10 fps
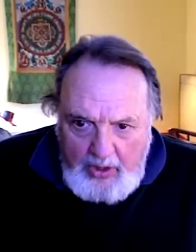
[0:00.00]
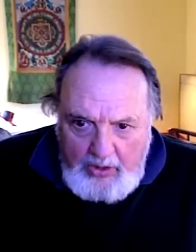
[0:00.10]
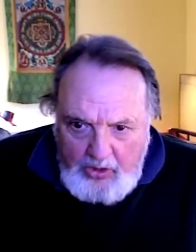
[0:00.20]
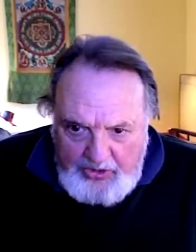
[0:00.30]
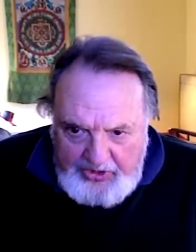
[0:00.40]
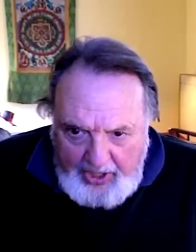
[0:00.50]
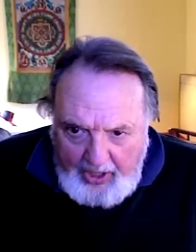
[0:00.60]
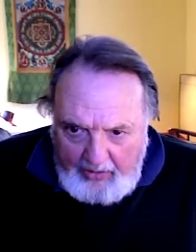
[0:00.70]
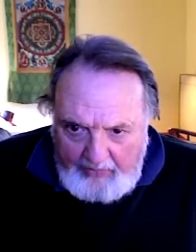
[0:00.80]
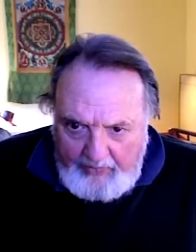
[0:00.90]

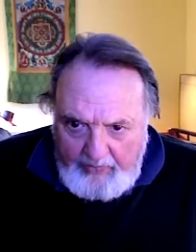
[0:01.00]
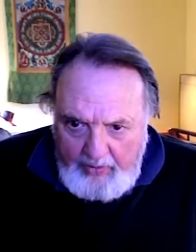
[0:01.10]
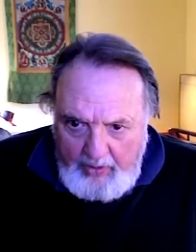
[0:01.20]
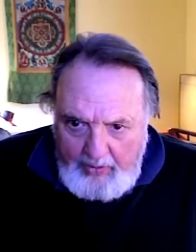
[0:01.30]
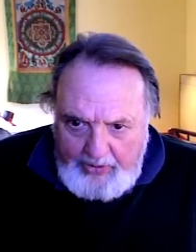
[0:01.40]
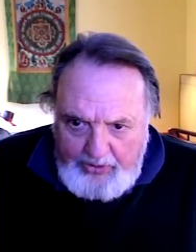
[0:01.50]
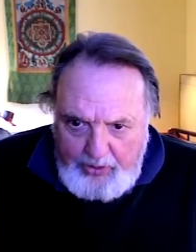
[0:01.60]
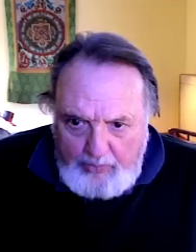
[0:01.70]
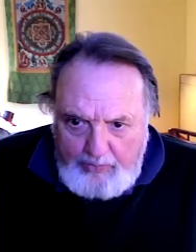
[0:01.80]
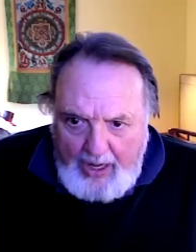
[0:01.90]
yourself because
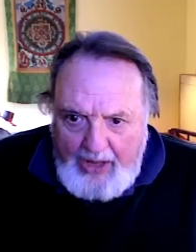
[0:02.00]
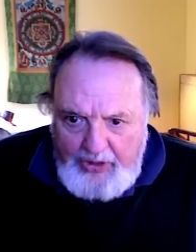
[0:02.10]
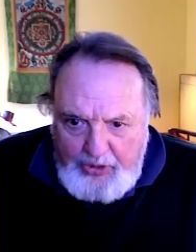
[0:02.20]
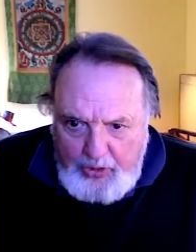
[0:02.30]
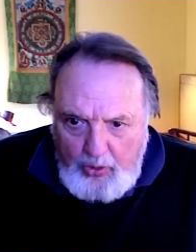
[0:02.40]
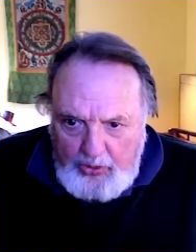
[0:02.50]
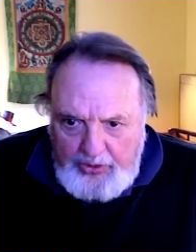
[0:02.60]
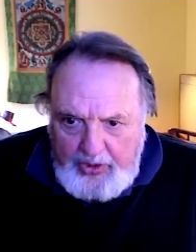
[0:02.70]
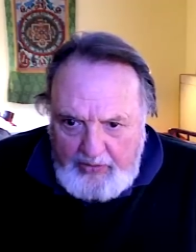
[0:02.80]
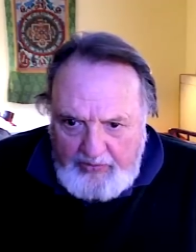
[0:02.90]
you can buy the tool
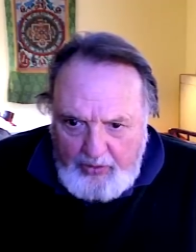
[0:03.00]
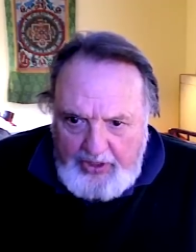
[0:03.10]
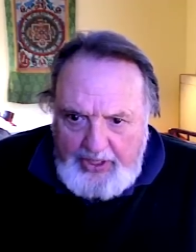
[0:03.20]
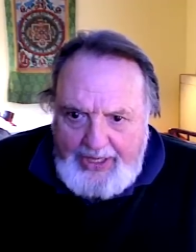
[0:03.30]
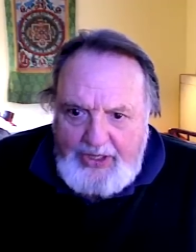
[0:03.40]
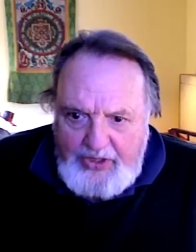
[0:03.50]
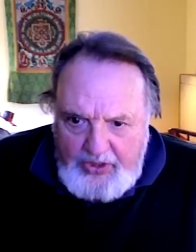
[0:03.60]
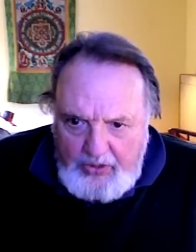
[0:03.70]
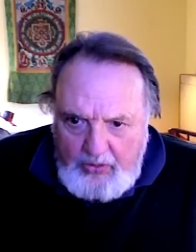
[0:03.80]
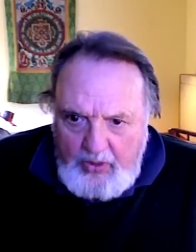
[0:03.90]
to convert it
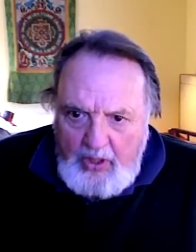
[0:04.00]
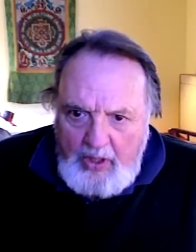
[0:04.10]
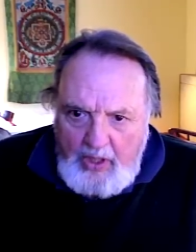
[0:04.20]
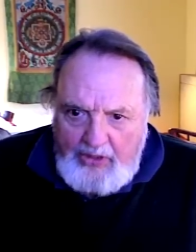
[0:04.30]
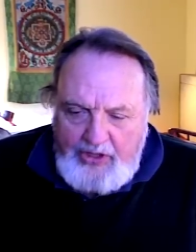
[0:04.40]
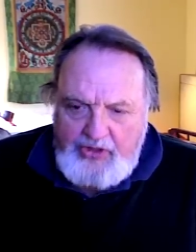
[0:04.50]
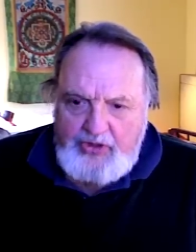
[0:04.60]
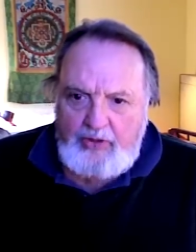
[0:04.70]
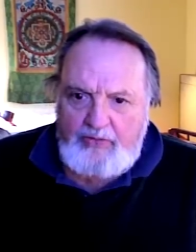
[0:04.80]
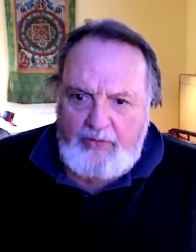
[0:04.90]
into a
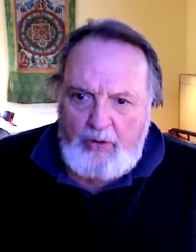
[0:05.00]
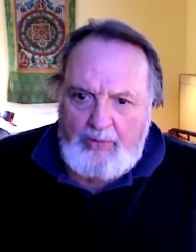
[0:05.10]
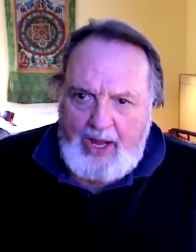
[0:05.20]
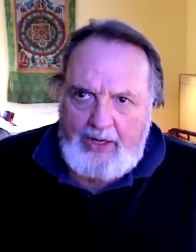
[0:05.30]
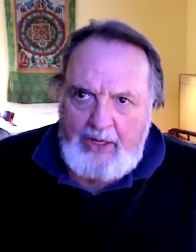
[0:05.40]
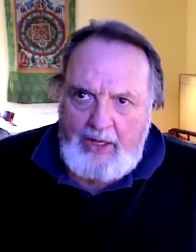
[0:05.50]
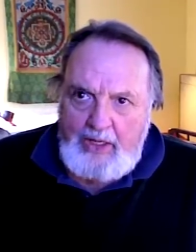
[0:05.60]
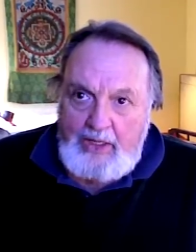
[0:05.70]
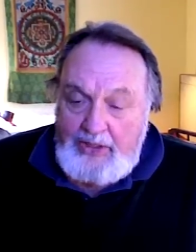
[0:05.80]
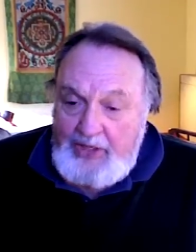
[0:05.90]
digital format.
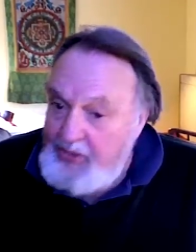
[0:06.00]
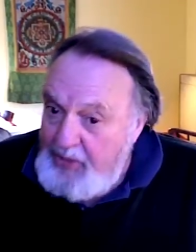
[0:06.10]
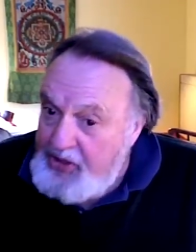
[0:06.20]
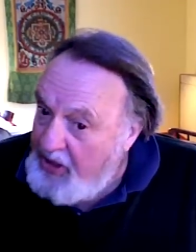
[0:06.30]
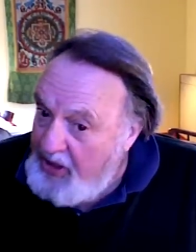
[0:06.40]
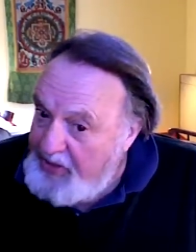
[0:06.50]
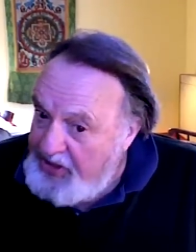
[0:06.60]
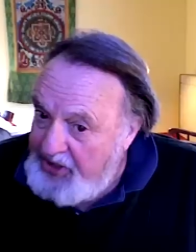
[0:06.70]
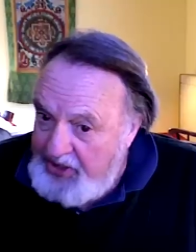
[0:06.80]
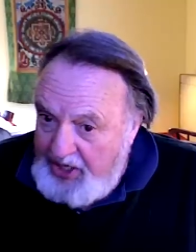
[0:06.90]
That doesn't mean you're going to be
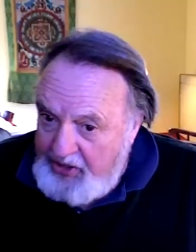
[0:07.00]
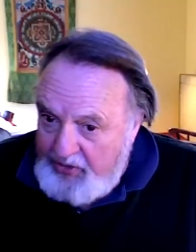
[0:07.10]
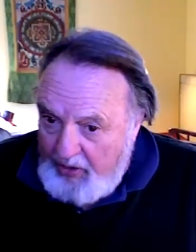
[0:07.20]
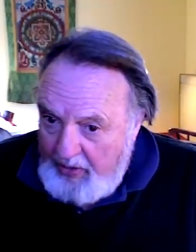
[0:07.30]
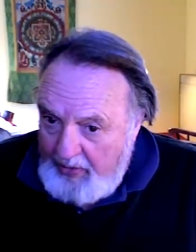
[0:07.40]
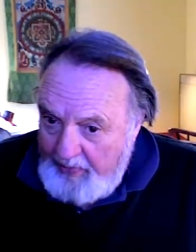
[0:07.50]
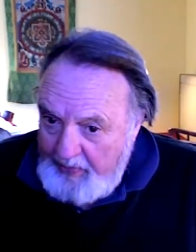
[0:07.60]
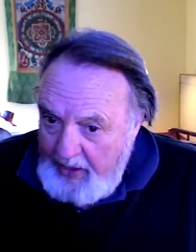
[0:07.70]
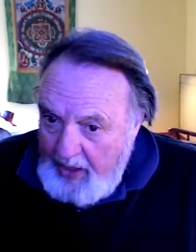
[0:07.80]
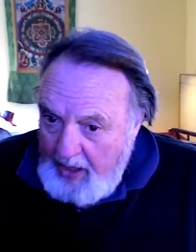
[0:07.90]
successful.
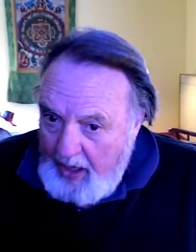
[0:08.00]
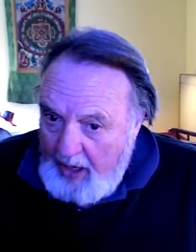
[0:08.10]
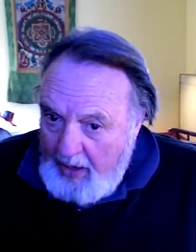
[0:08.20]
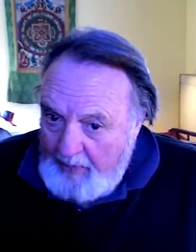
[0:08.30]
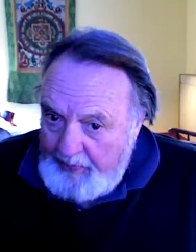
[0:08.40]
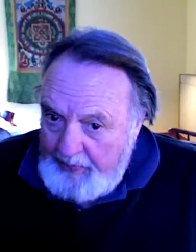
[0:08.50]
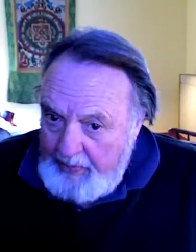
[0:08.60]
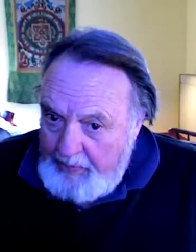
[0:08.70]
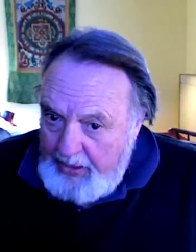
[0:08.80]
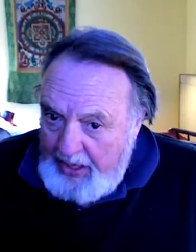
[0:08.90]
Um,
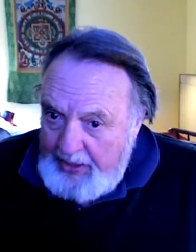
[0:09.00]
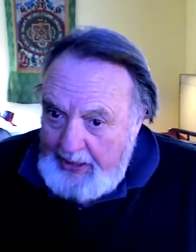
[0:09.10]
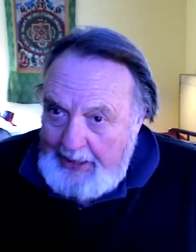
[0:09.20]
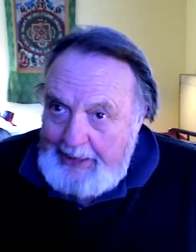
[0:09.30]
but